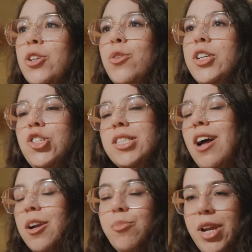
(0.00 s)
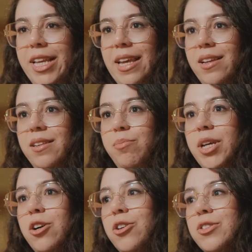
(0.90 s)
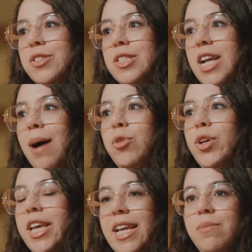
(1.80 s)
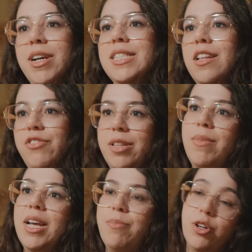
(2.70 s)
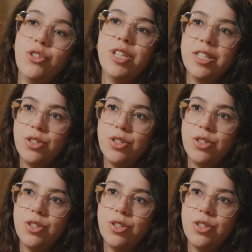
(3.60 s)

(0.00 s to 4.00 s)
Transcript: It's just heartbreaking because I'm looking at myself and my personal